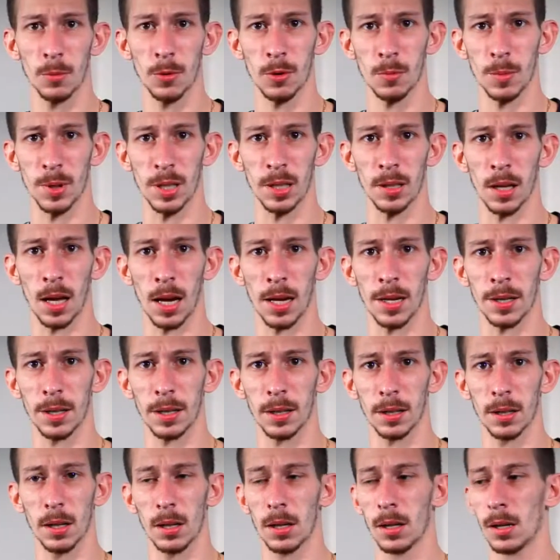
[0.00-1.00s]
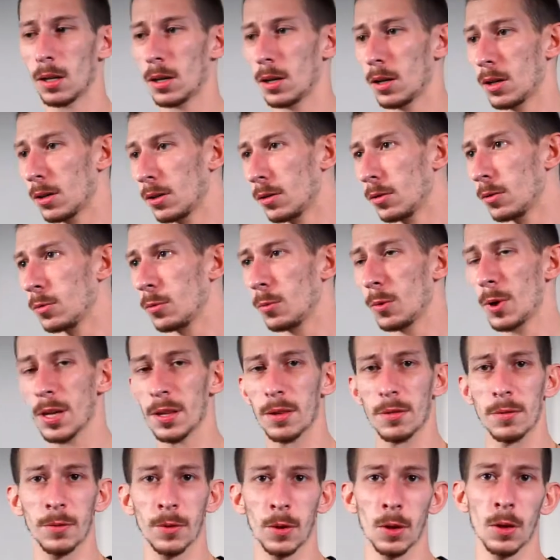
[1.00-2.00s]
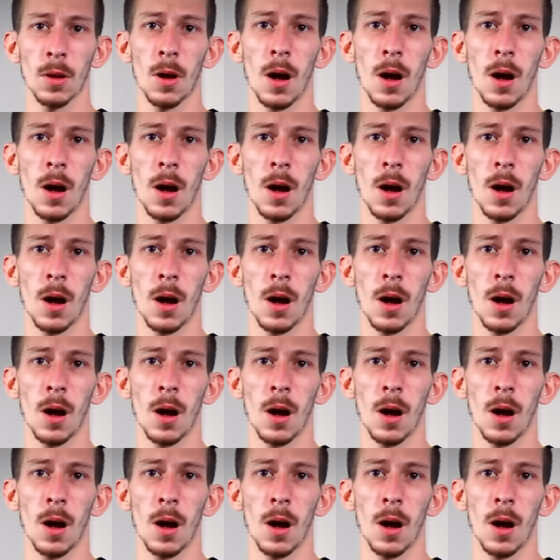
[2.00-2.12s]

would be like with full